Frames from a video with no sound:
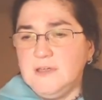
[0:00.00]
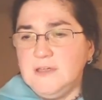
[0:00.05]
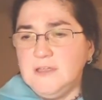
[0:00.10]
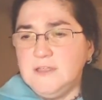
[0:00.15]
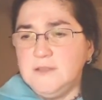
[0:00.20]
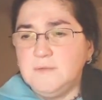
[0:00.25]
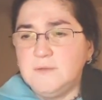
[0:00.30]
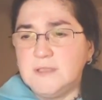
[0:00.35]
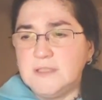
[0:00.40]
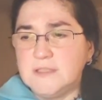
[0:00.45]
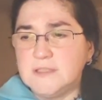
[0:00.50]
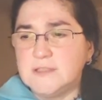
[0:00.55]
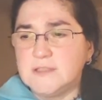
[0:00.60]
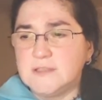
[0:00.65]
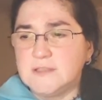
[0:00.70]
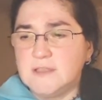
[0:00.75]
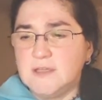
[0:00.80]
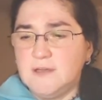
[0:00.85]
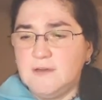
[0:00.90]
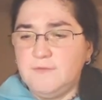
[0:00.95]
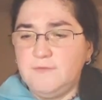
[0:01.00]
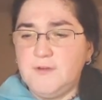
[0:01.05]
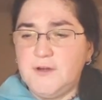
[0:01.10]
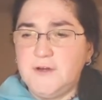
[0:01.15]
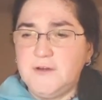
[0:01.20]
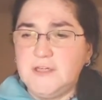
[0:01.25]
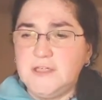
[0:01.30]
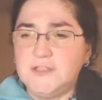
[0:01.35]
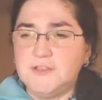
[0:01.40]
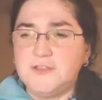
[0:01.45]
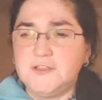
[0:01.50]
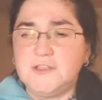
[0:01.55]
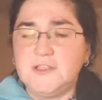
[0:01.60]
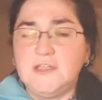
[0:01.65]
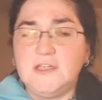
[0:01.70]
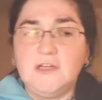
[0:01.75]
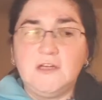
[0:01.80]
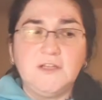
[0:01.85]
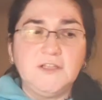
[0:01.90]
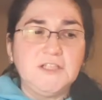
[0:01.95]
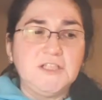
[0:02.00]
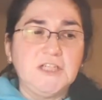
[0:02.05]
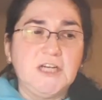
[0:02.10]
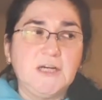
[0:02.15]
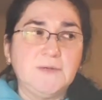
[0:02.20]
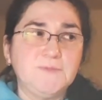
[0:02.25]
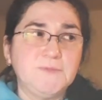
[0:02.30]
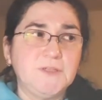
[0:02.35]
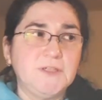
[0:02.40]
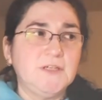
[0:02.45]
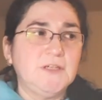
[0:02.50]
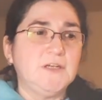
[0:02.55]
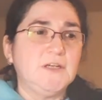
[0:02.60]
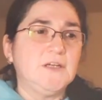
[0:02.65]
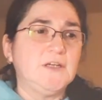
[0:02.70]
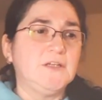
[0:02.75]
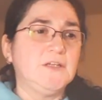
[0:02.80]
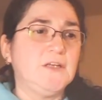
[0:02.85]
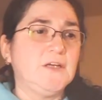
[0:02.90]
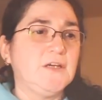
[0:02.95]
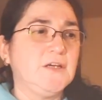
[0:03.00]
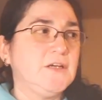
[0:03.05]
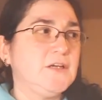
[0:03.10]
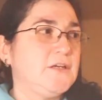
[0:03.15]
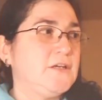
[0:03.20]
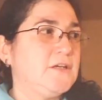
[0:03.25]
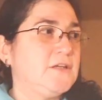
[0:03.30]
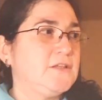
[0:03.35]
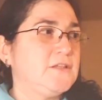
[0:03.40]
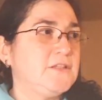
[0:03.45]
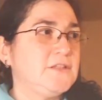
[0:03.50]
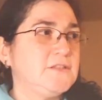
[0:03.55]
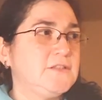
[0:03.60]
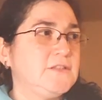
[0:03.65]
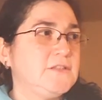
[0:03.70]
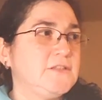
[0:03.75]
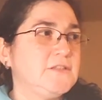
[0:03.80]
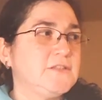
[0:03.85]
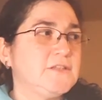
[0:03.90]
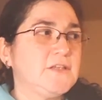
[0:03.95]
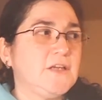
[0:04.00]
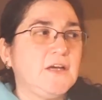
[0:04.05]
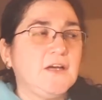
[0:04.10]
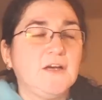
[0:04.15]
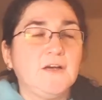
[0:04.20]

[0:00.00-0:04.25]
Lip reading: it was very interesting, all the chapter, and this is